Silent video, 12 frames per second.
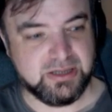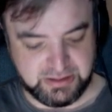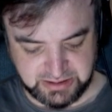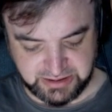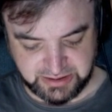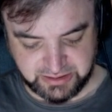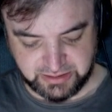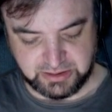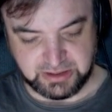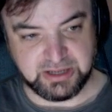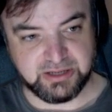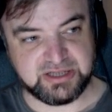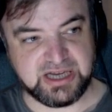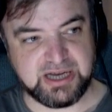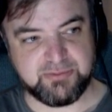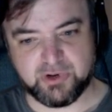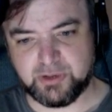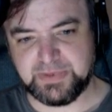Let's kill
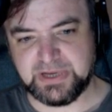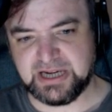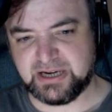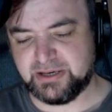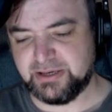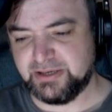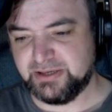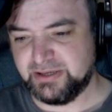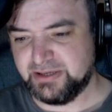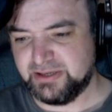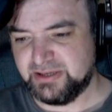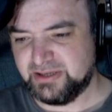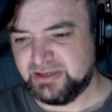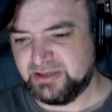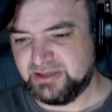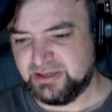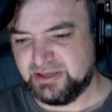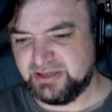Time Warp there.
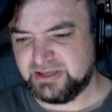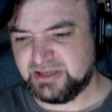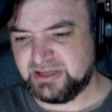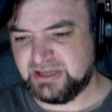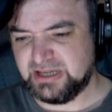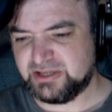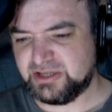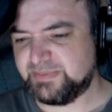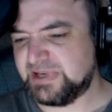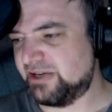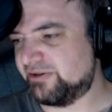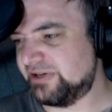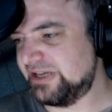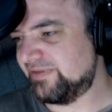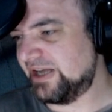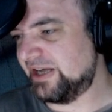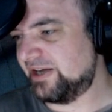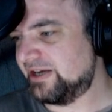Let's get Jebediah on
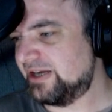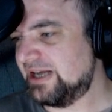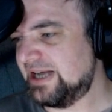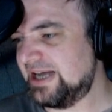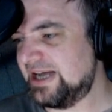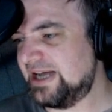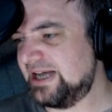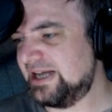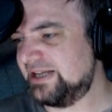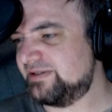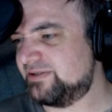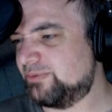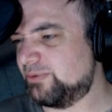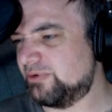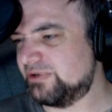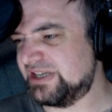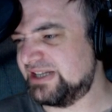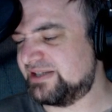eBay. And what
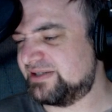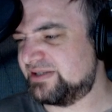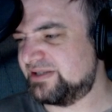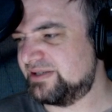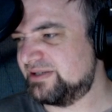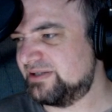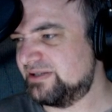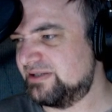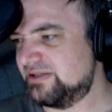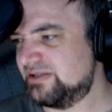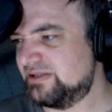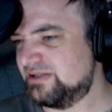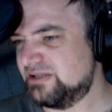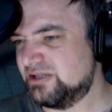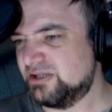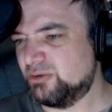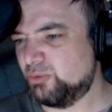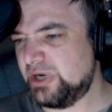was it?
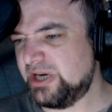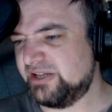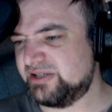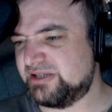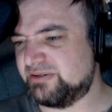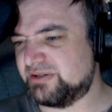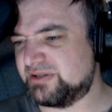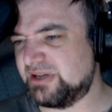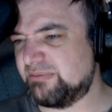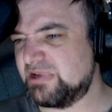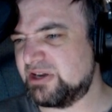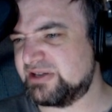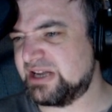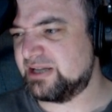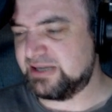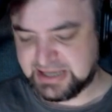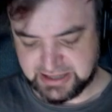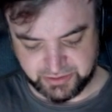Where else did it? Someone said
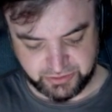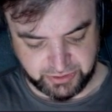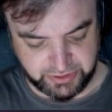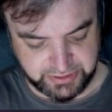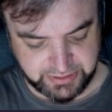asteroid.